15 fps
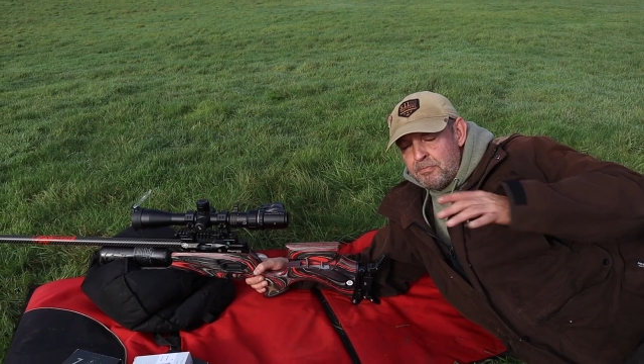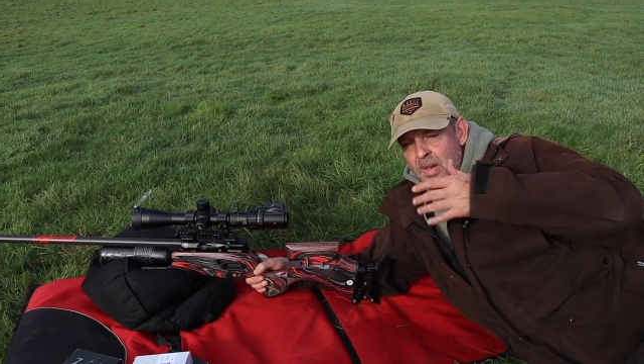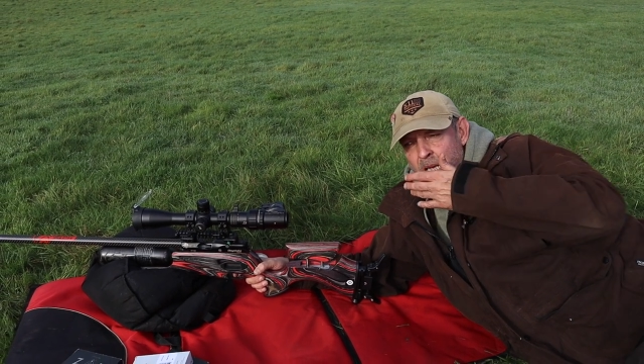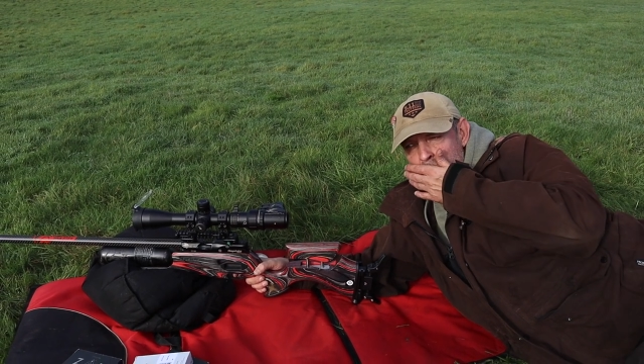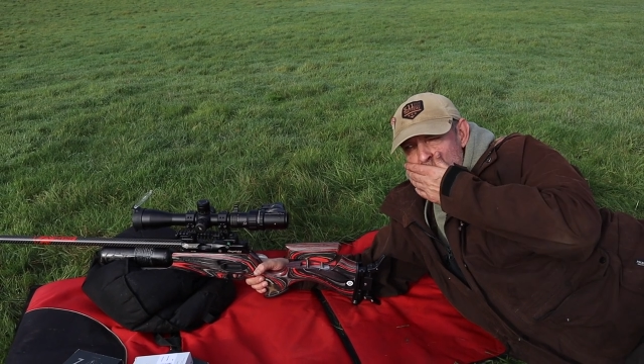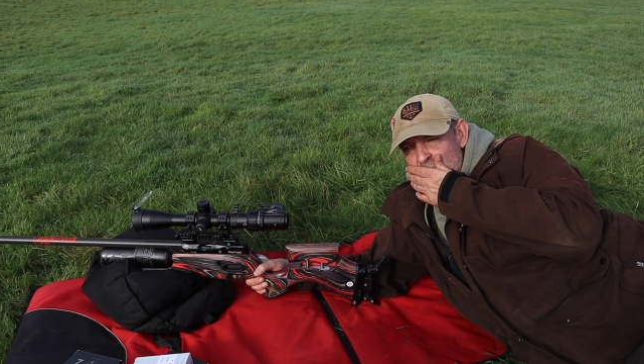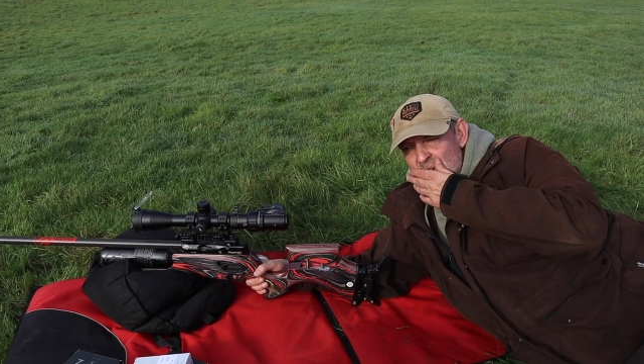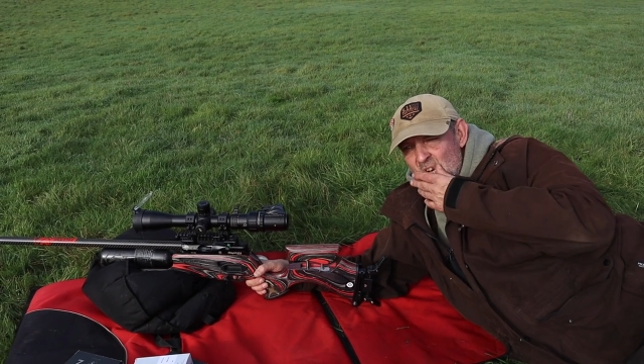
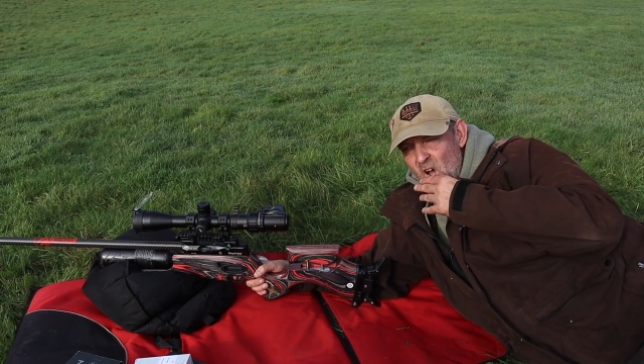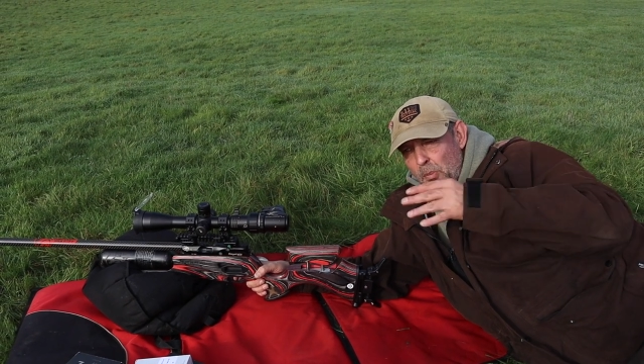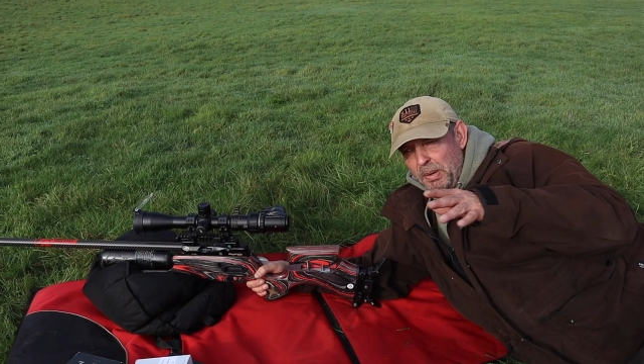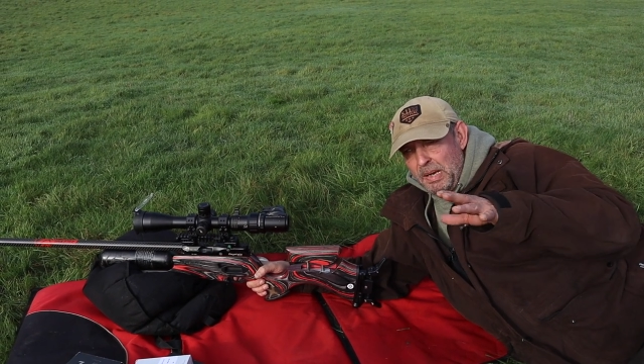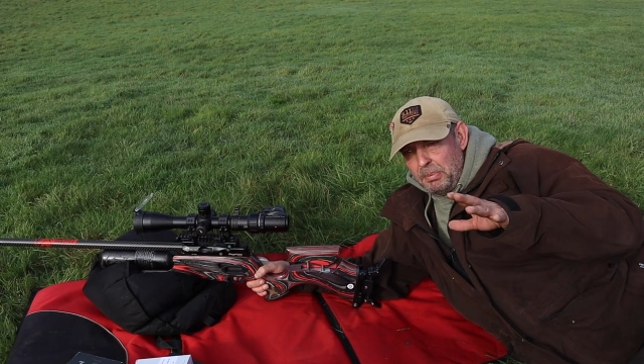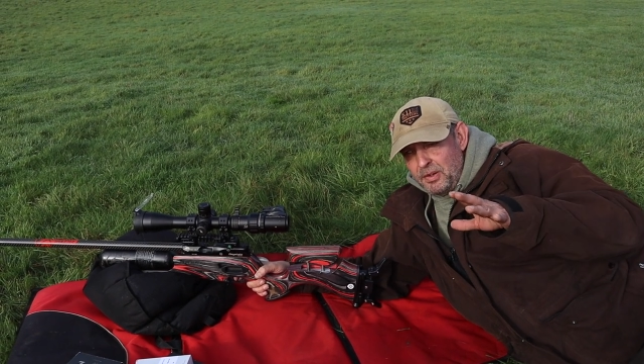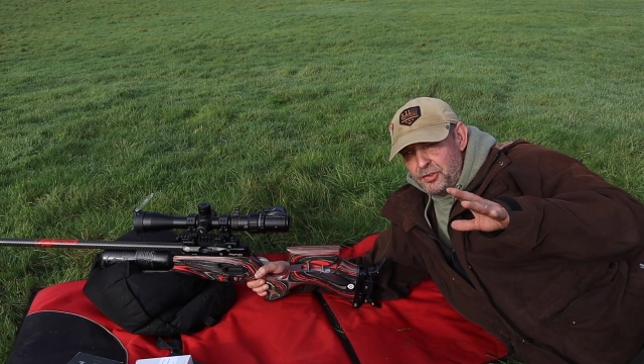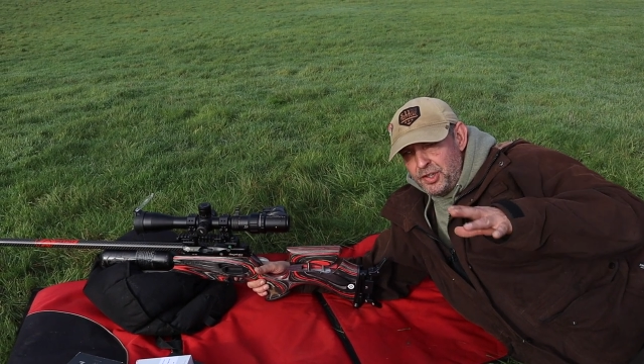A lot of
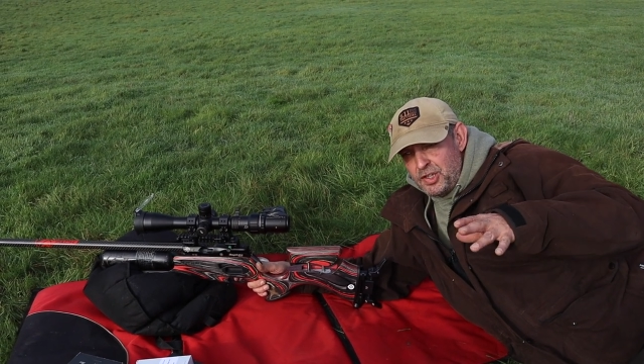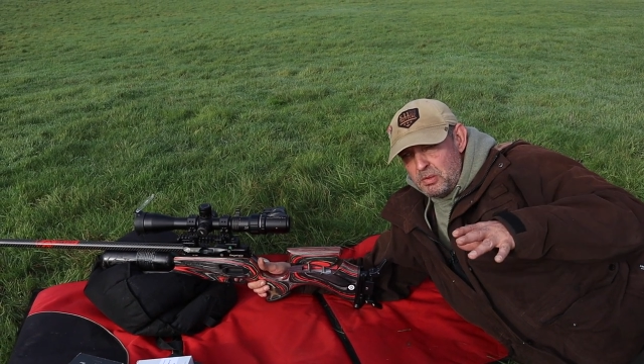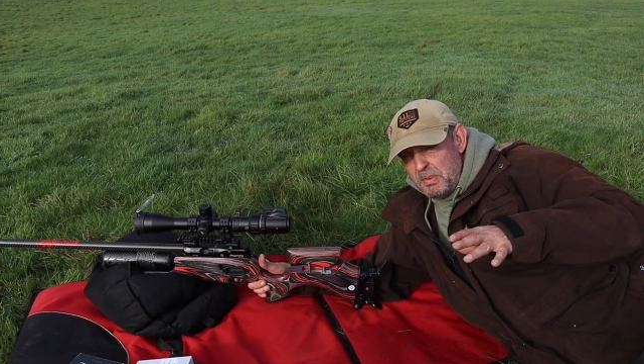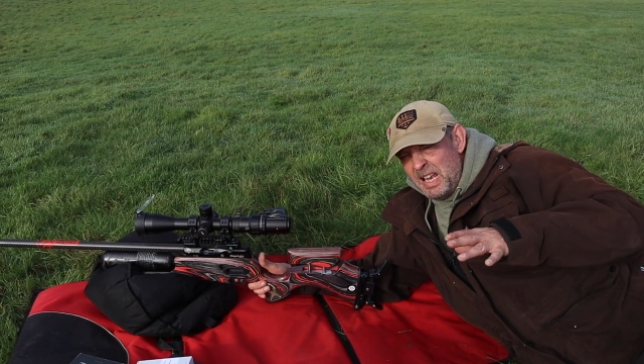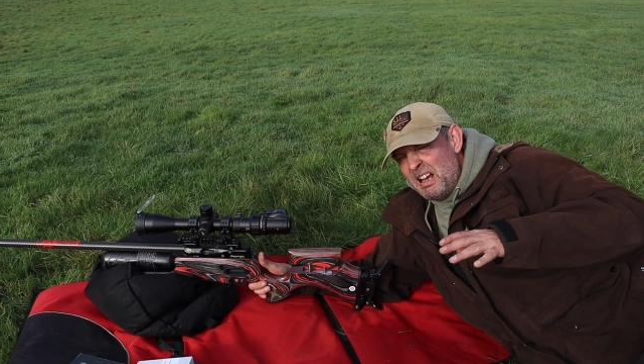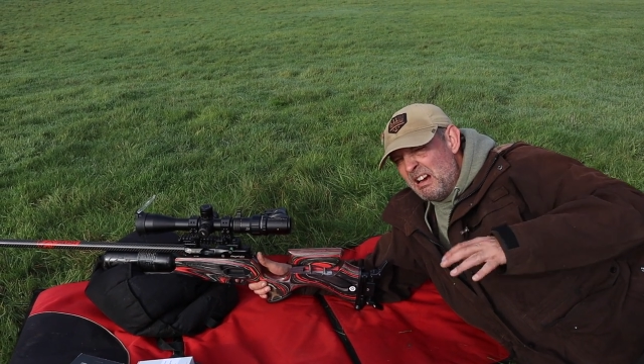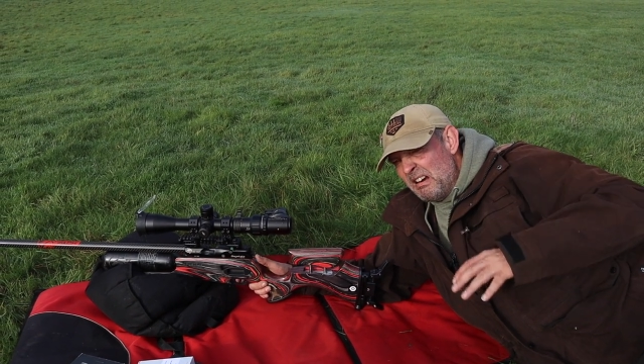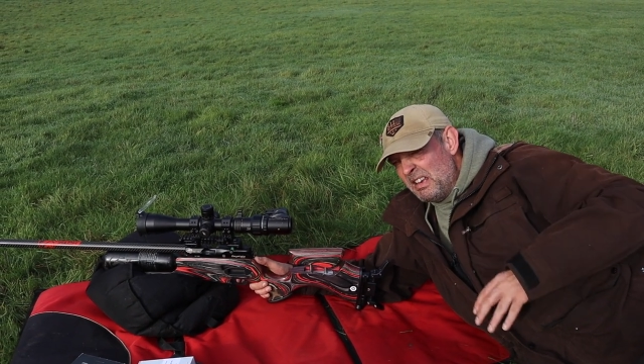people have said to
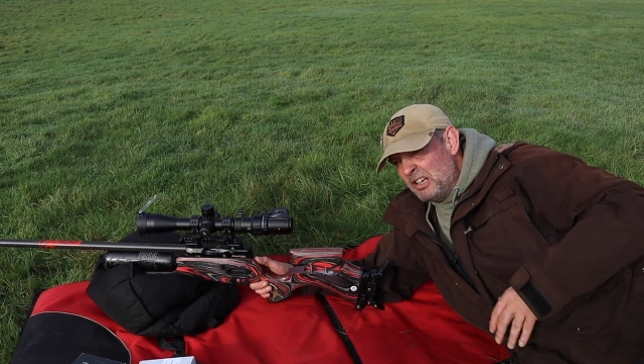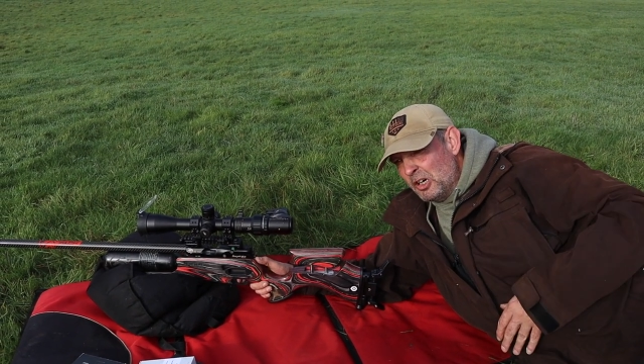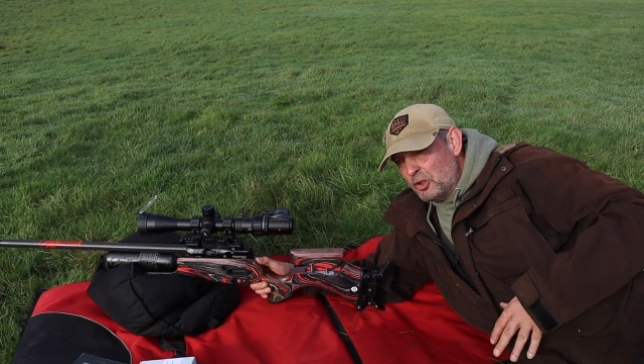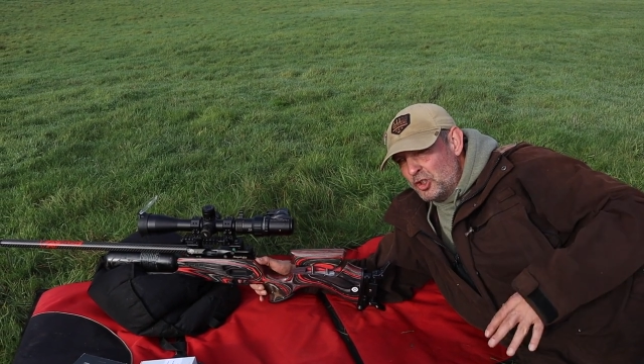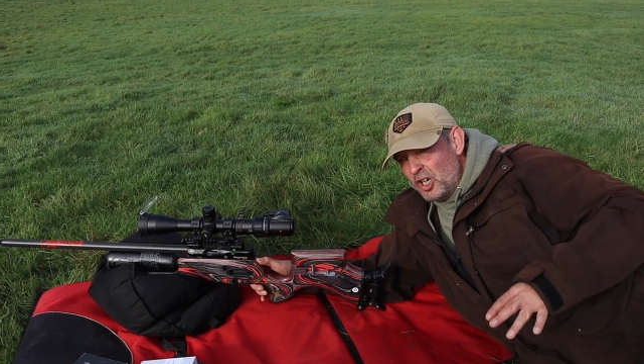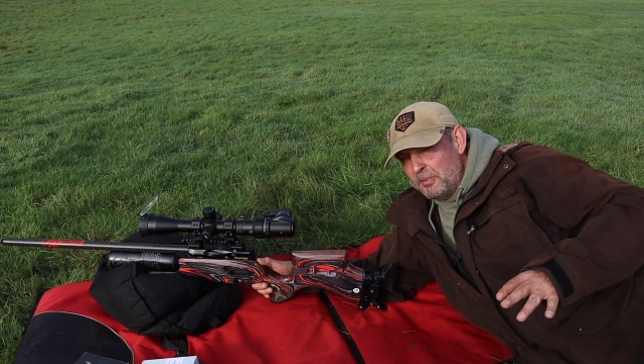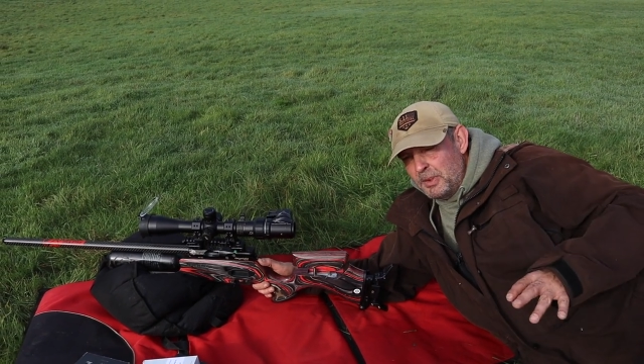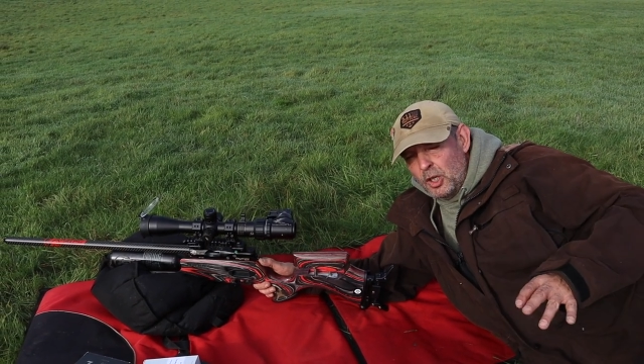me, oh, you got to
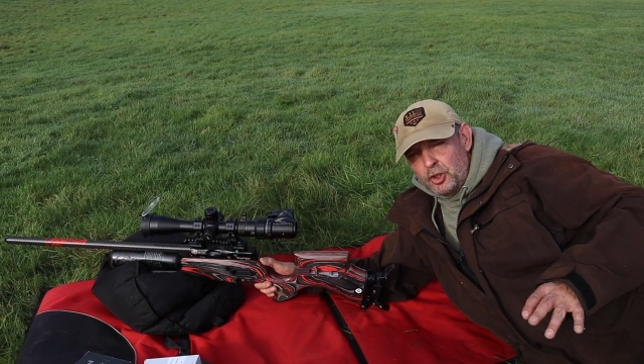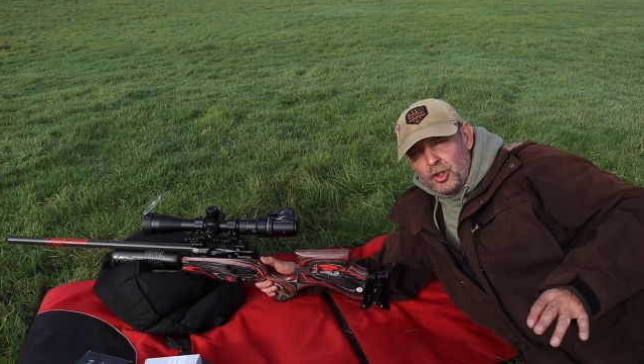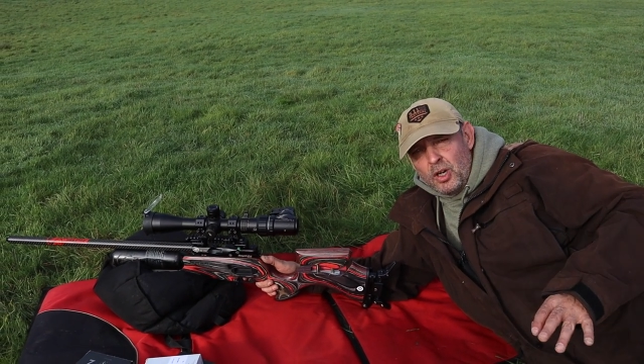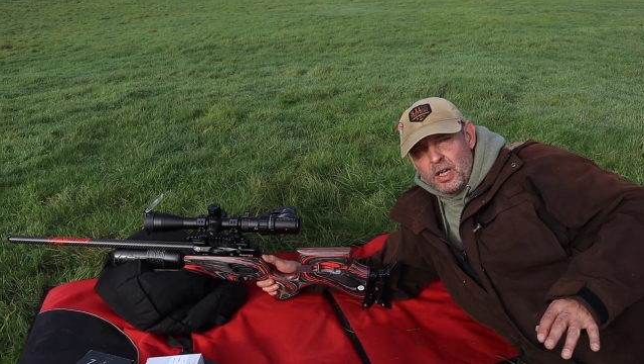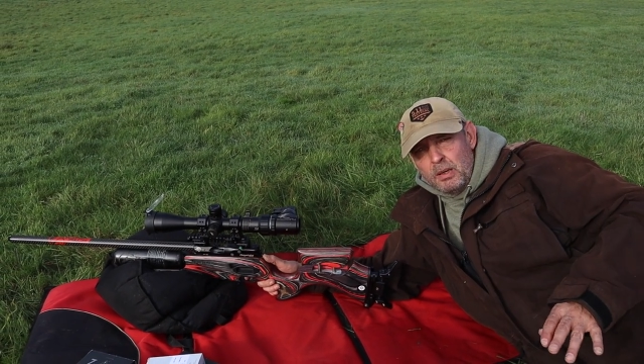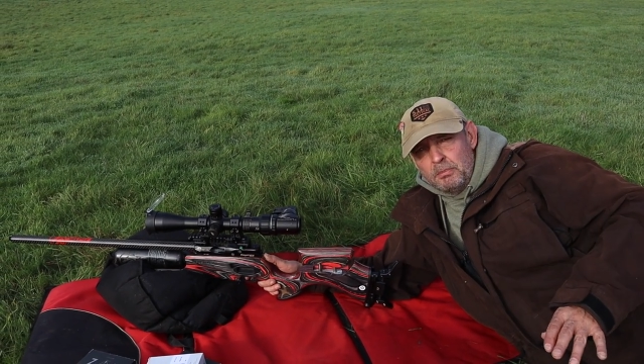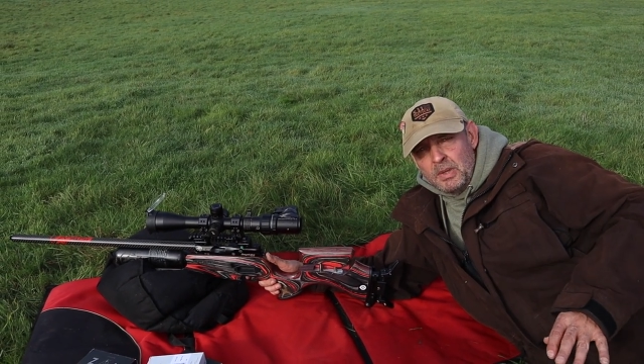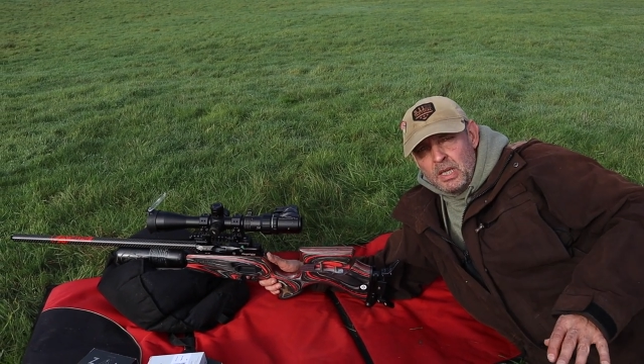try them, got to
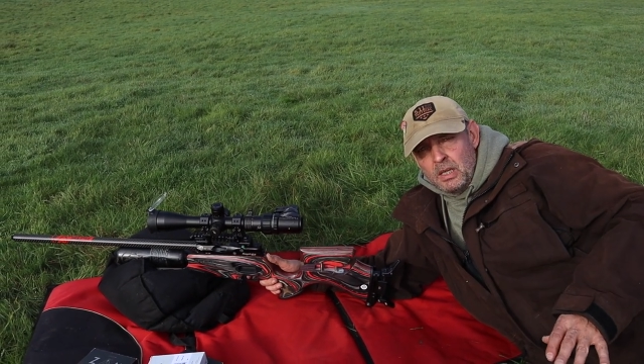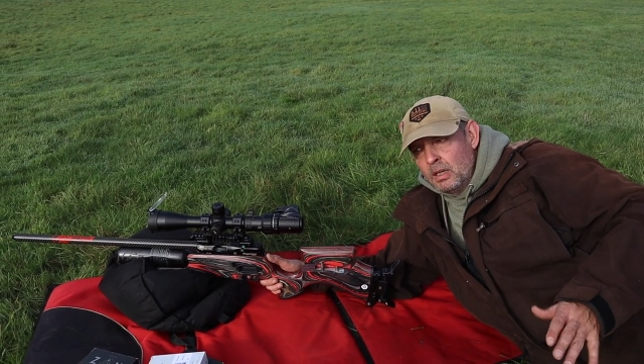try them.